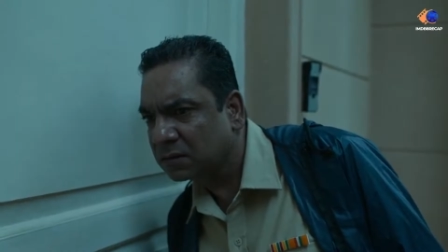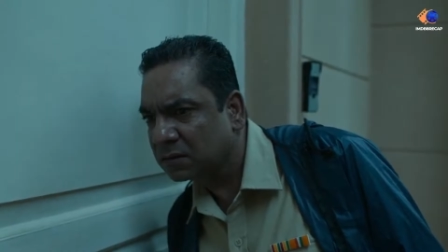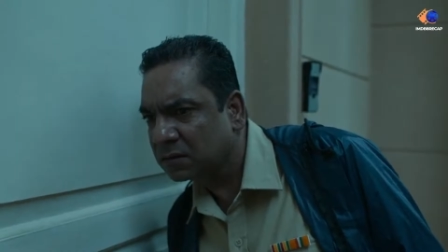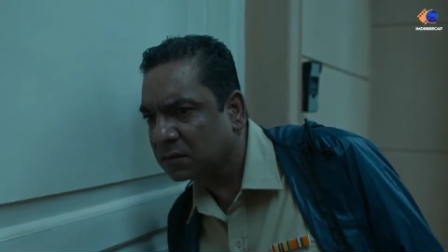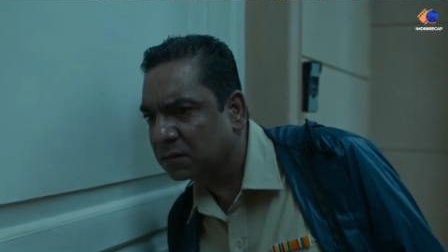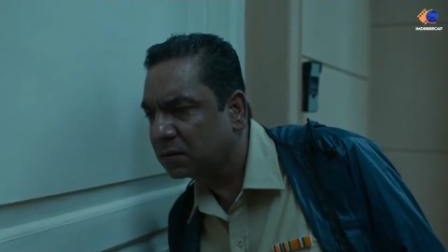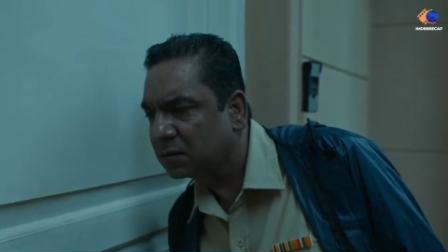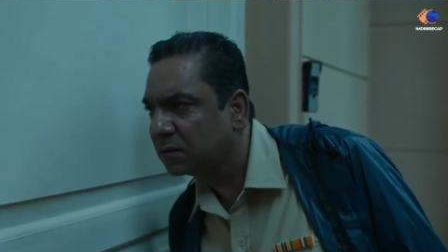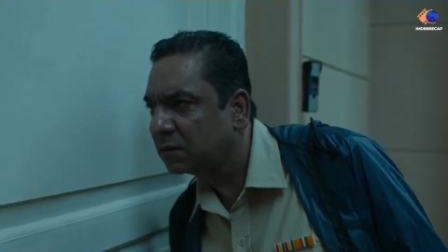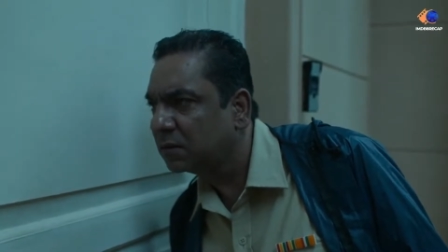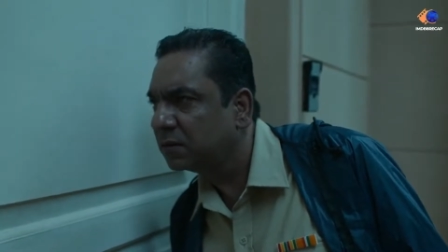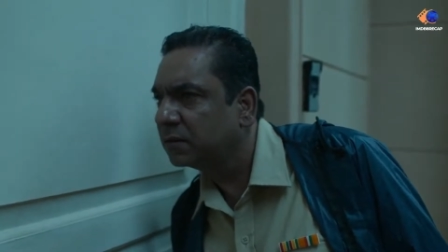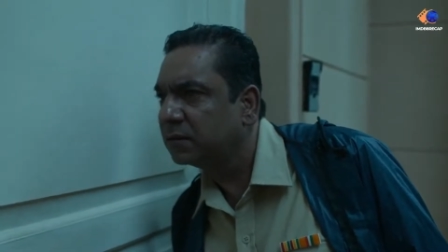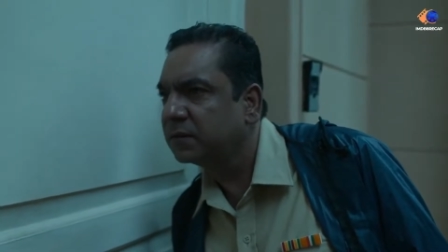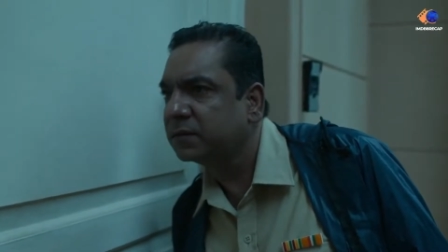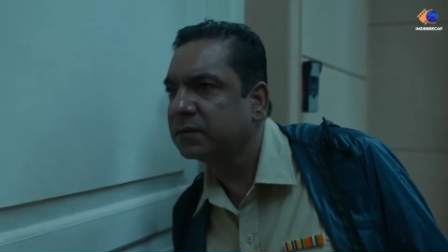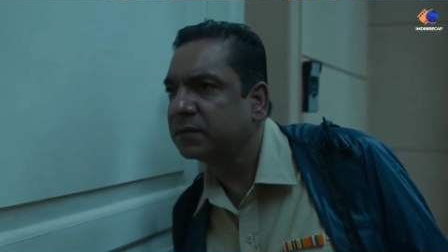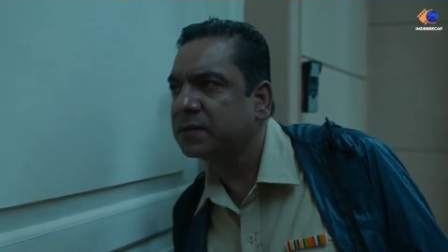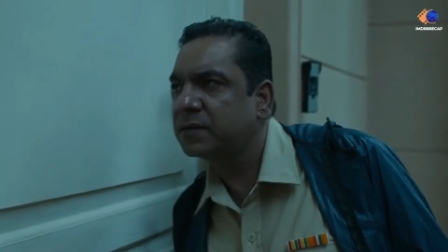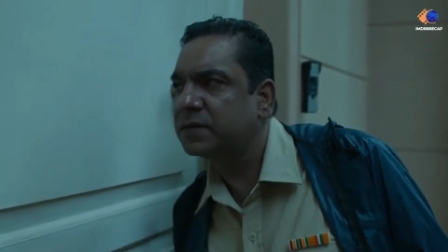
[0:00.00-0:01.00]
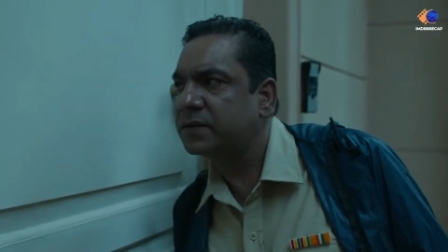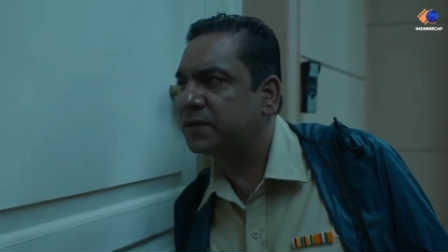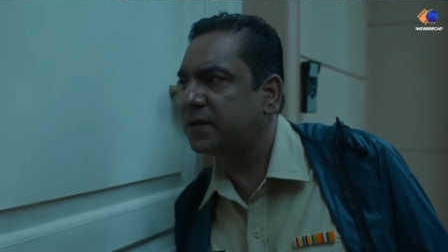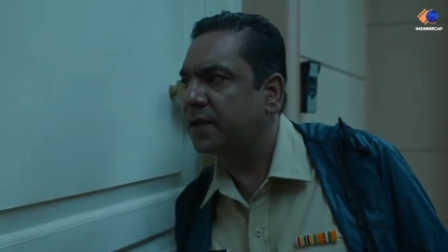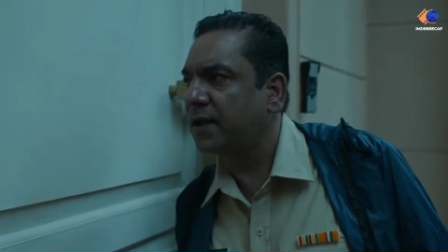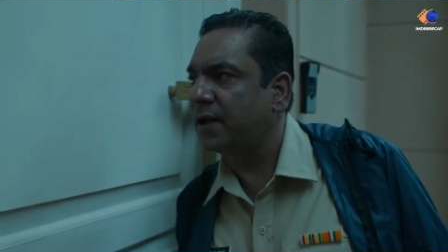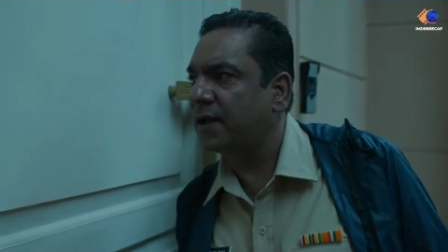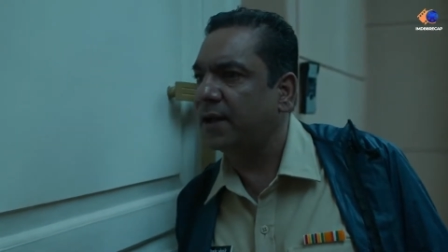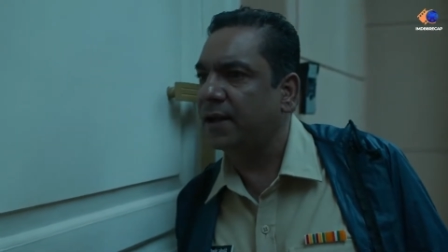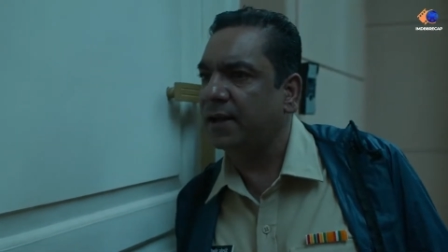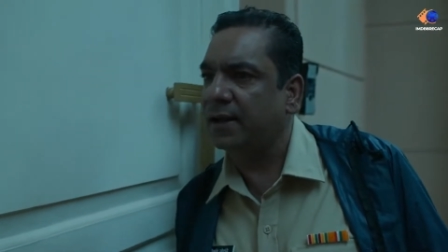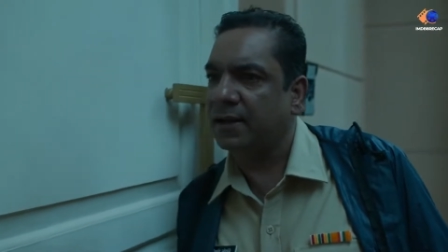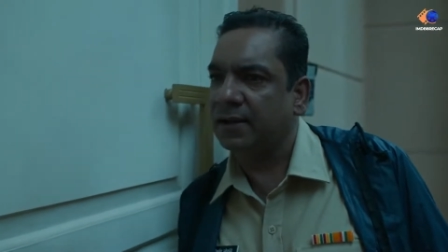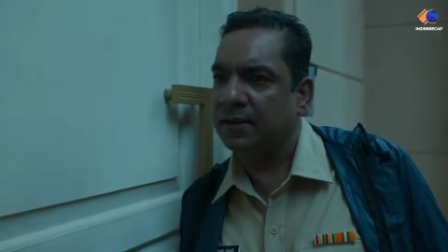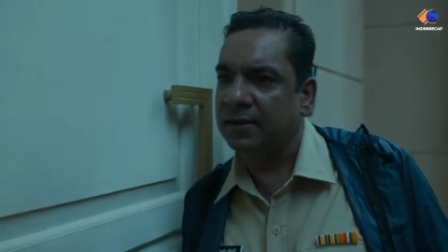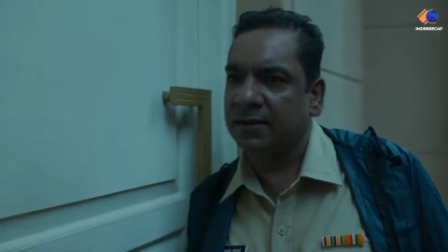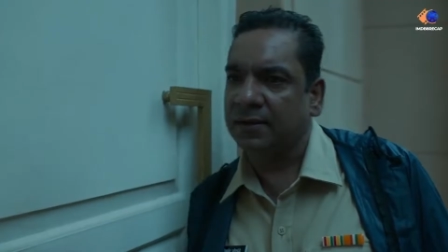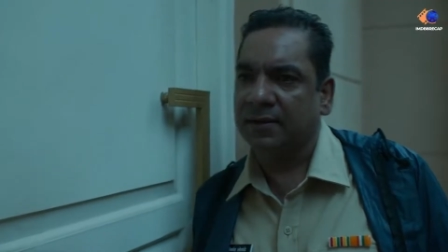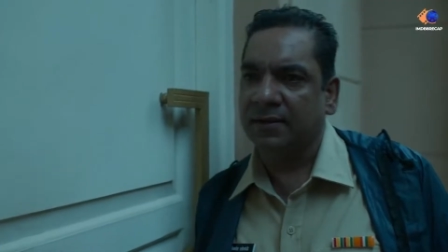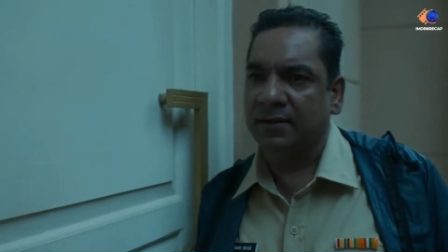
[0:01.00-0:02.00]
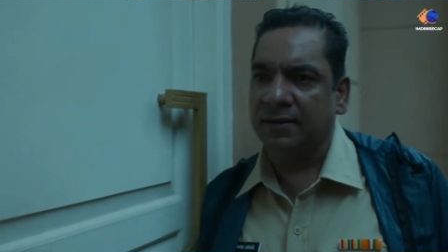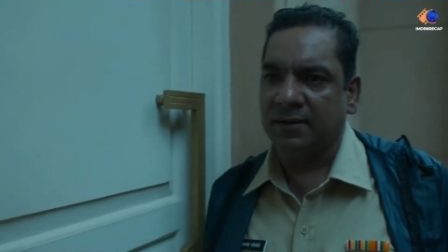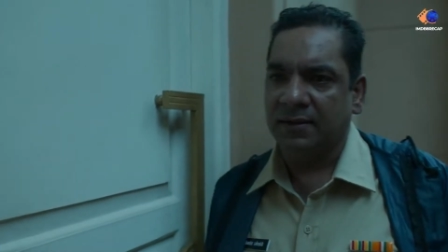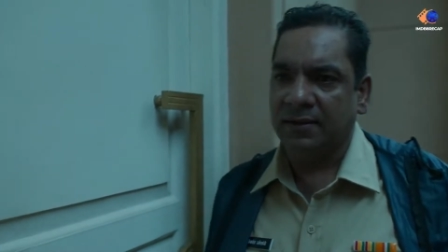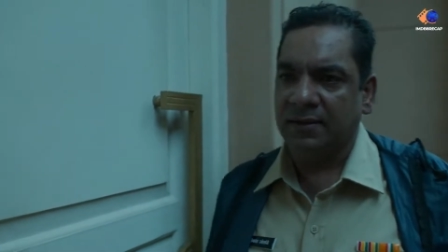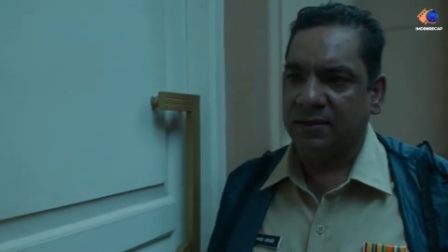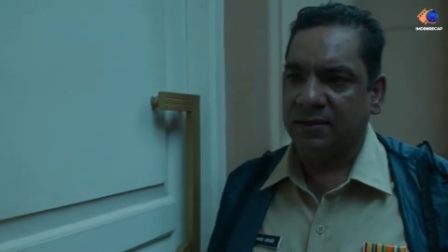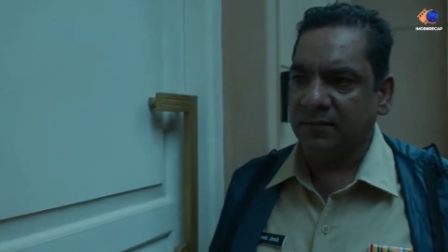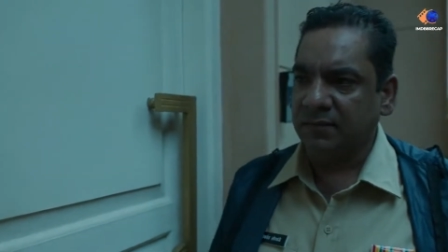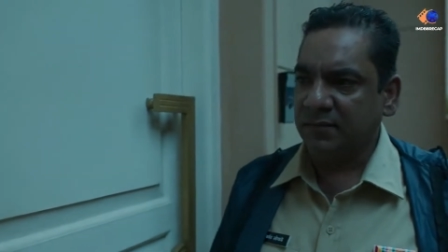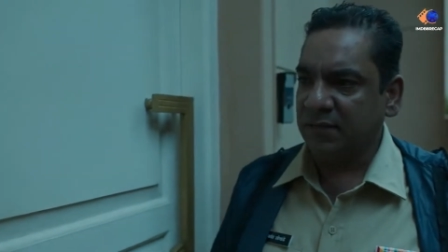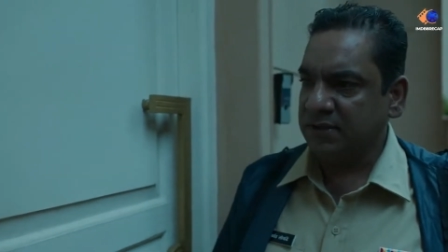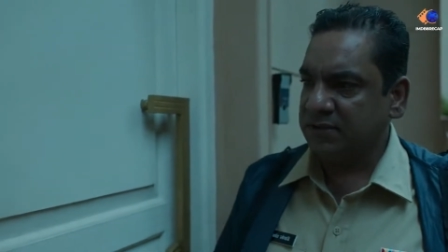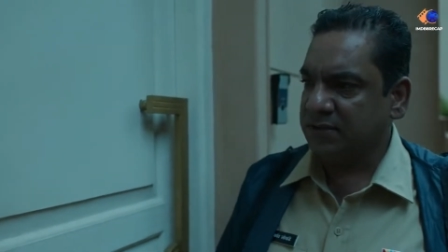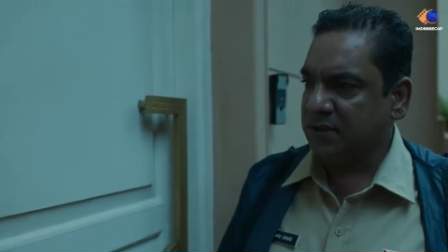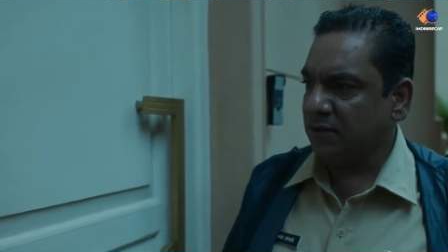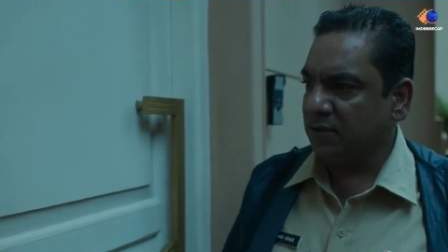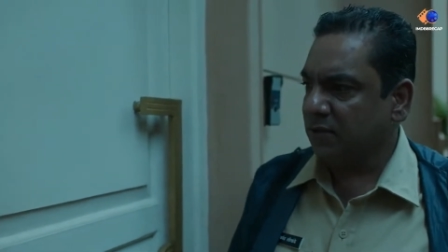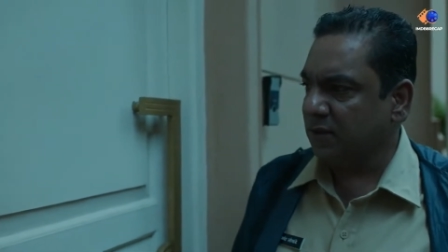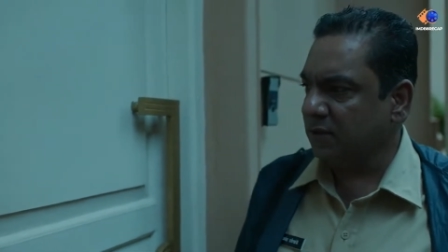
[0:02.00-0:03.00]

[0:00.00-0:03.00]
Lokande also listens to the children enjoying inside the